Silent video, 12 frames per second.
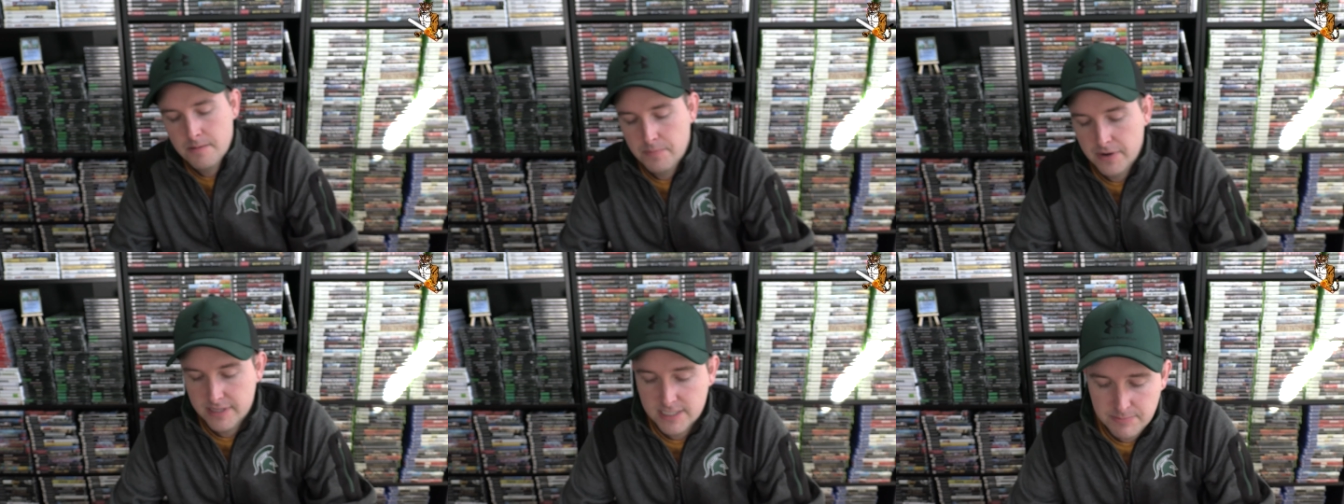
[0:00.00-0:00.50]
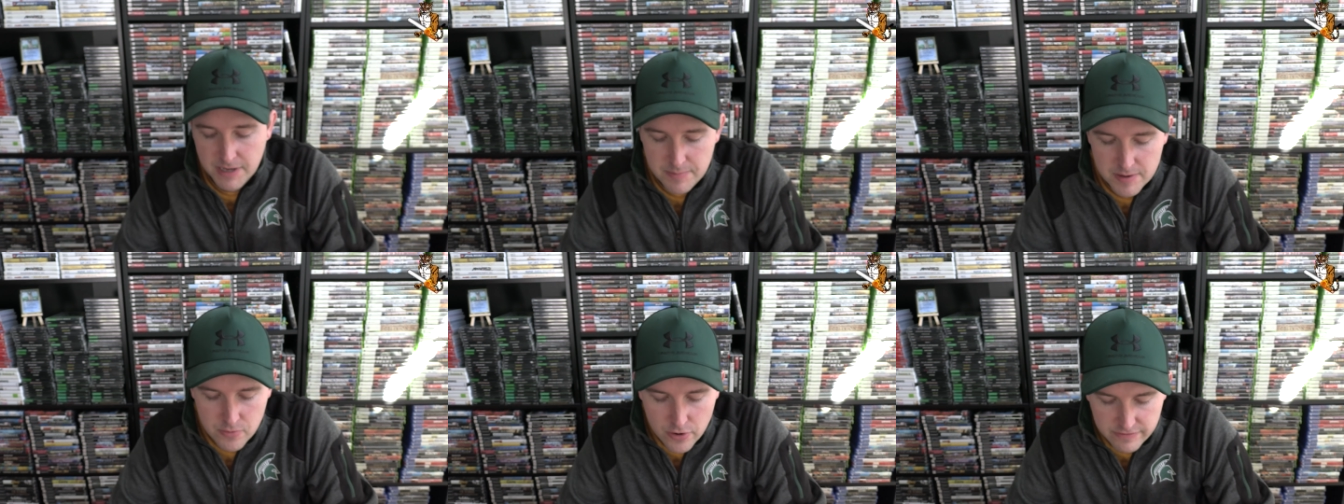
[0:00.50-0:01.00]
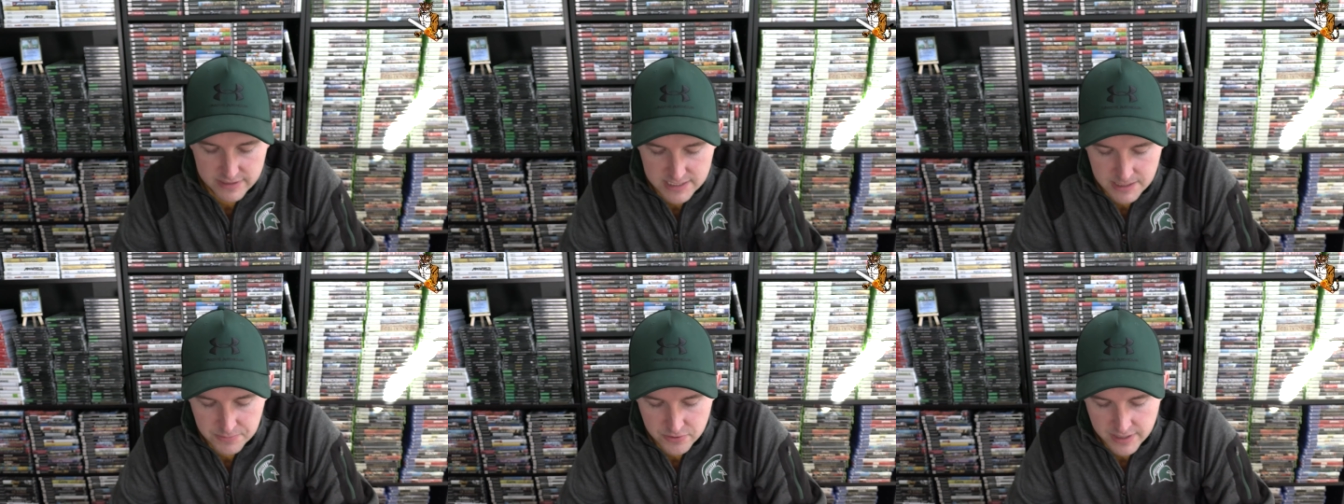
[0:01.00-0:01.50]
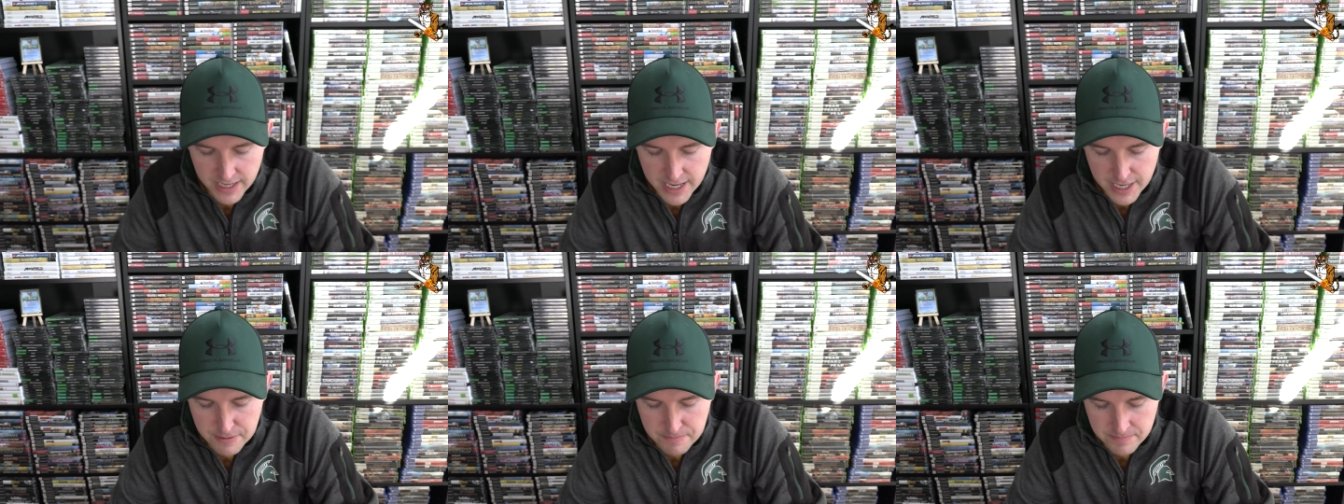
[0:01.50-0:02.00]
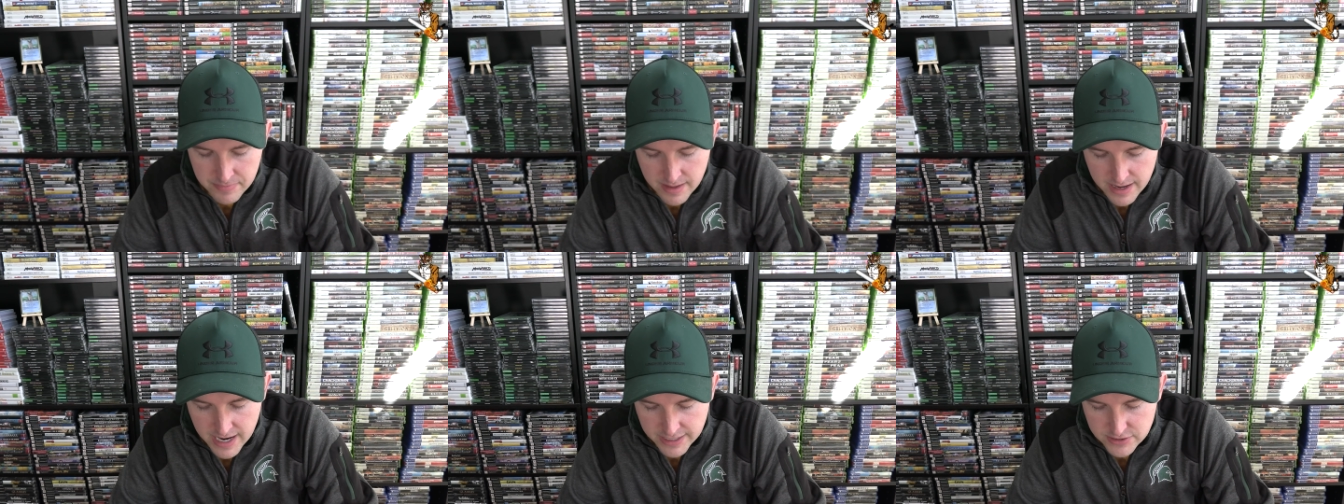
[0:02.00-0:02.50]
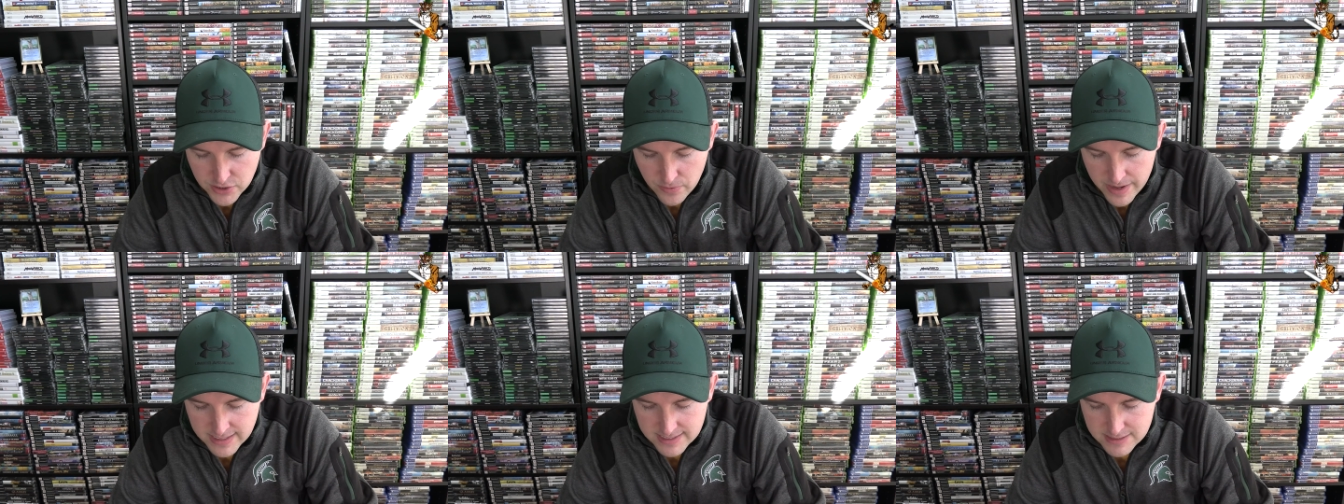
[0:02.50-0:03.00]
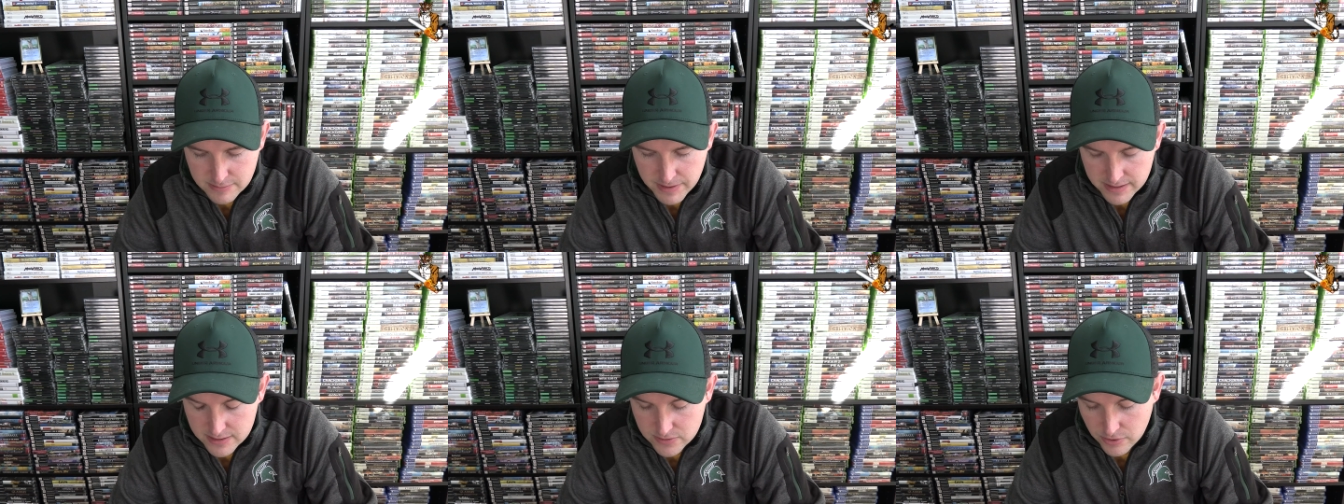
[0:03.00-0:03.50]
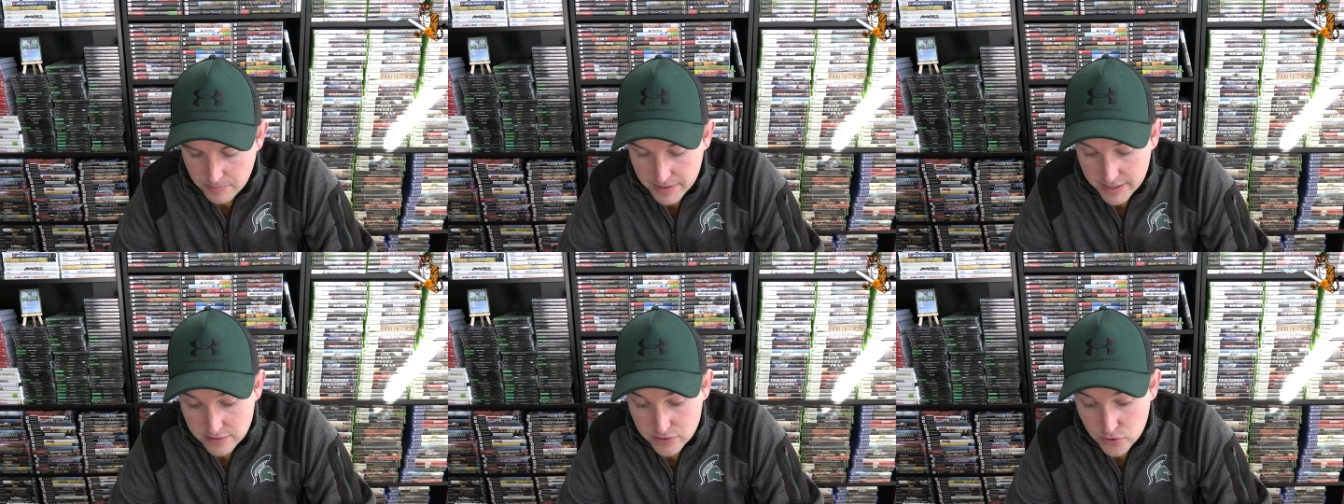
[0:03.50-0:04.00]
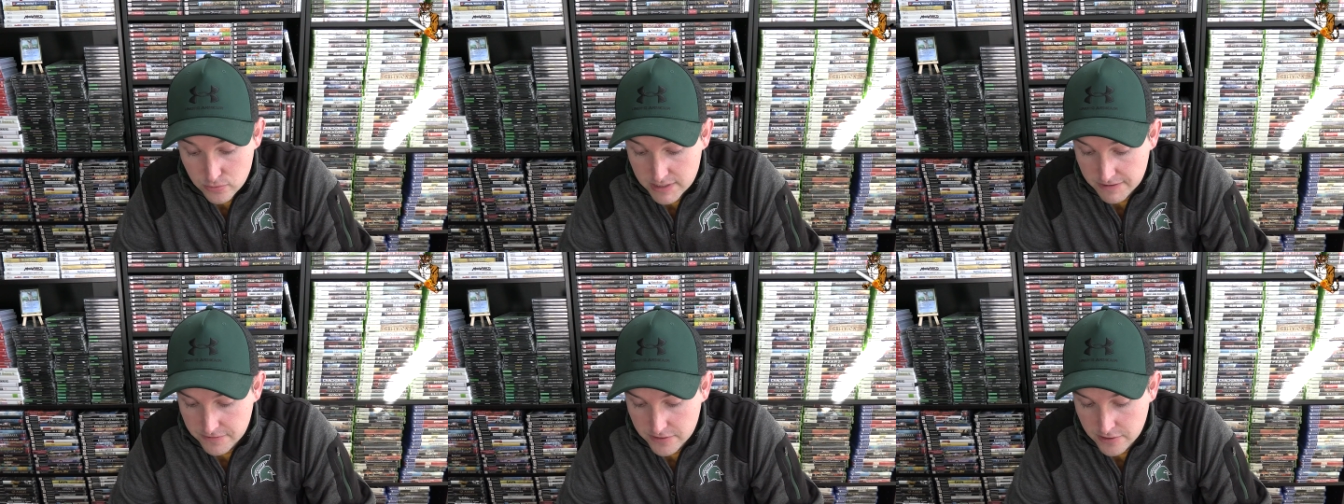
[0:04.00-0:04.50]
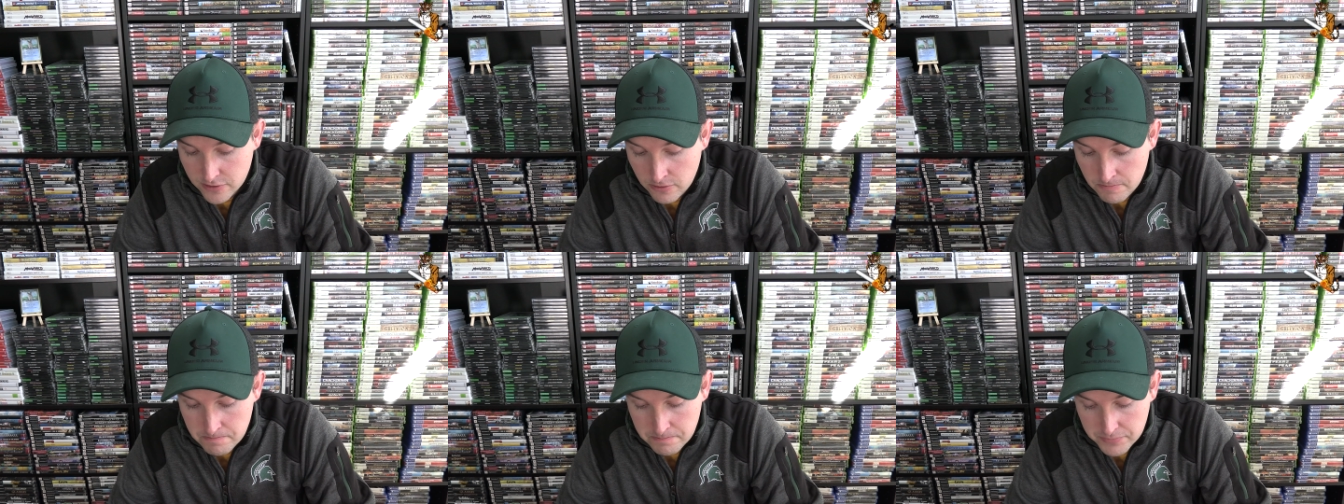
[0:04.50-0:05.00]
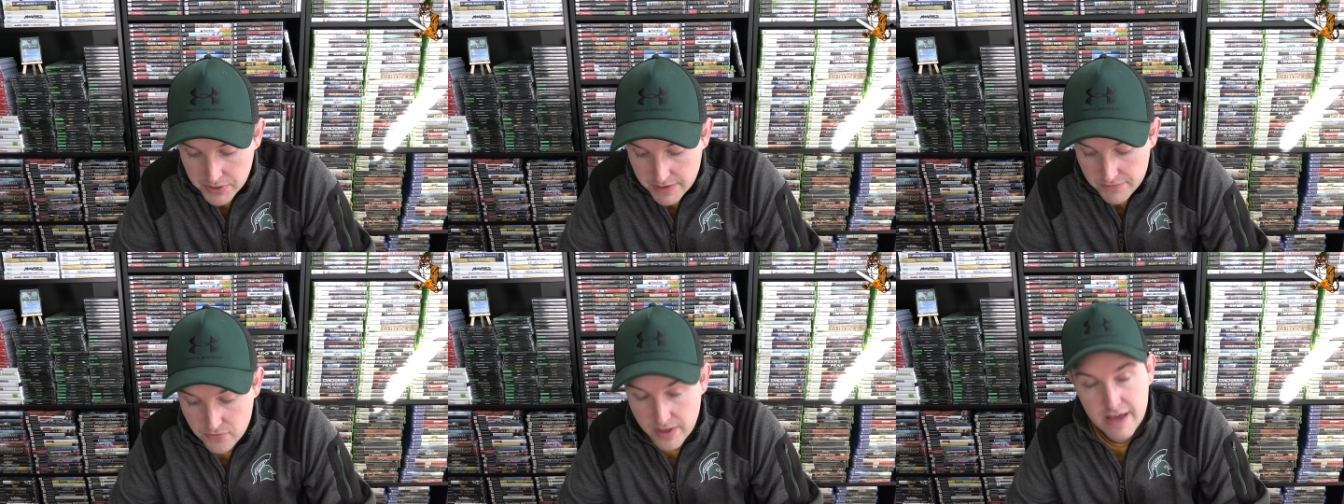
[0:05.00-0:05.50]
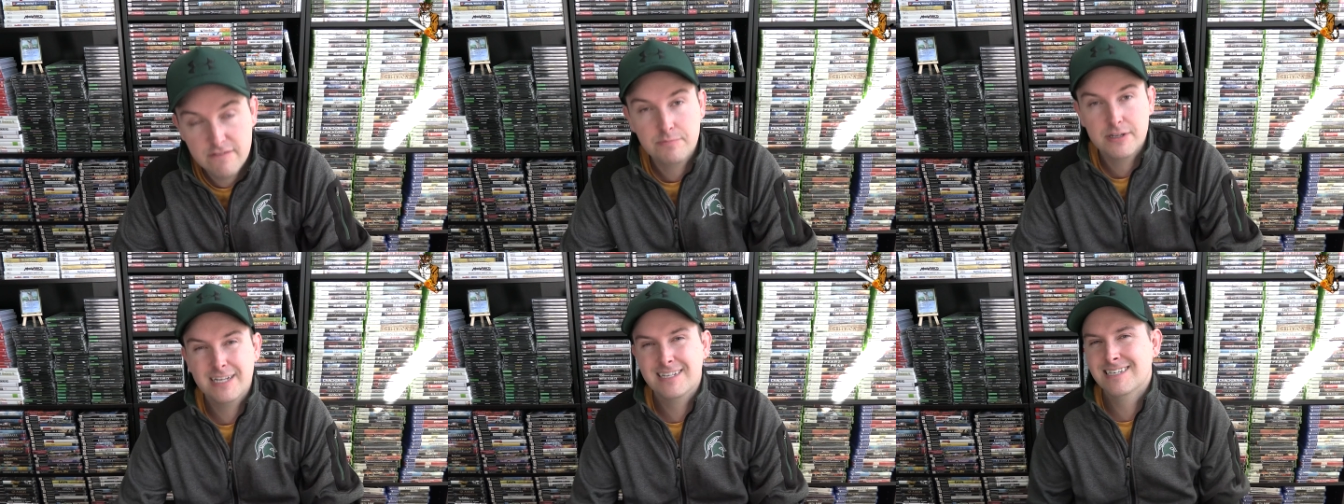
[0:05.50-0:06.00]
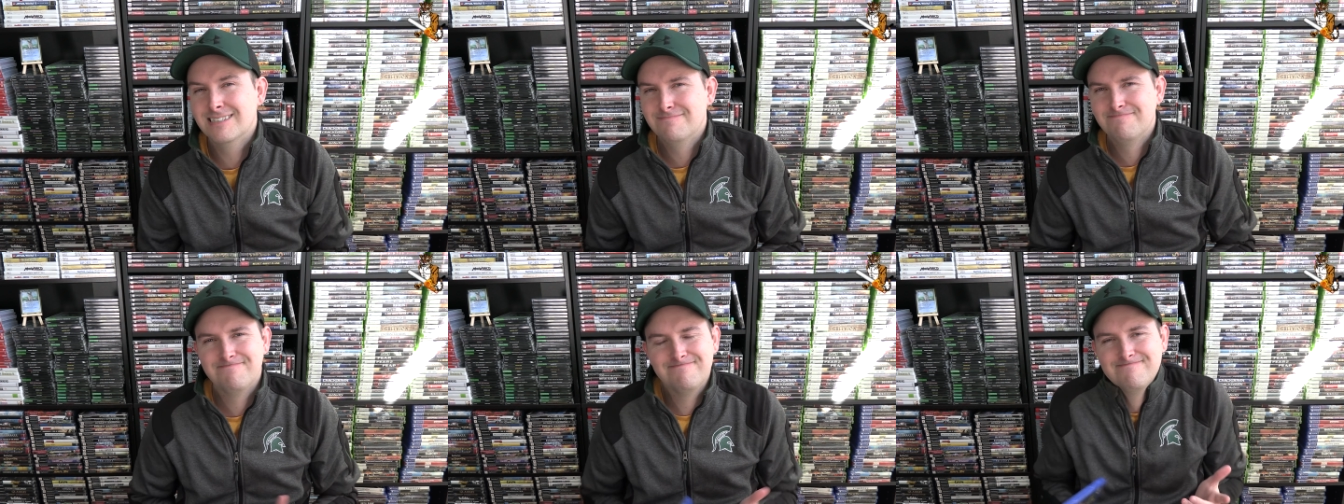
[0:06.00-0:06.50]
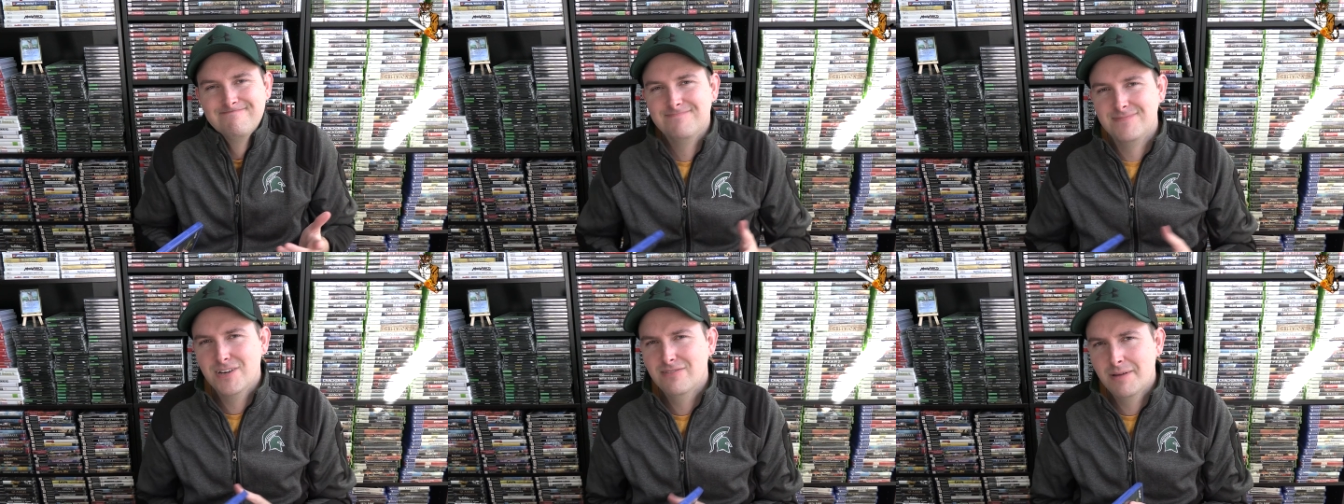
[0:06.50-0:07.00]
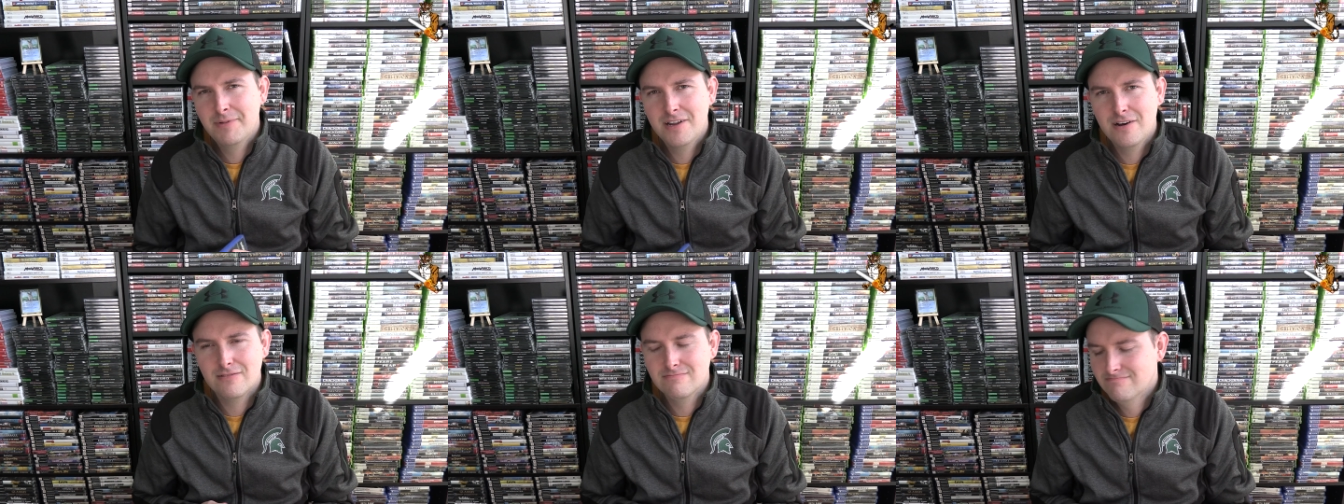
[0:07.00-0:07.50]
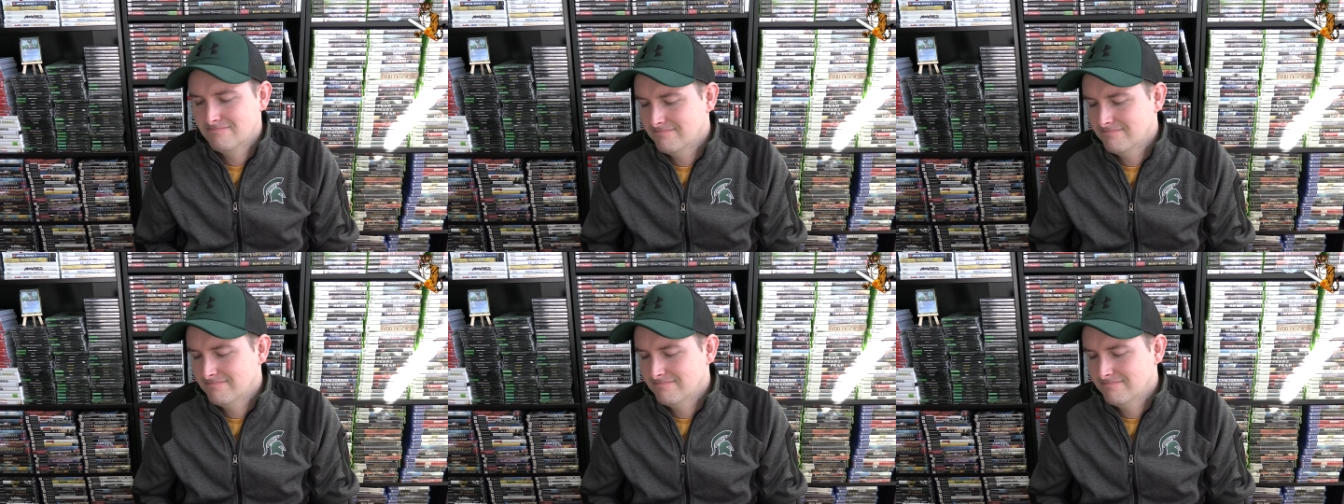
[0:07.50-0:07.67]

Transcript: But this may be more of a simple game. I don't anticipate this one being too difficult, but if you have played it, you know, let me know.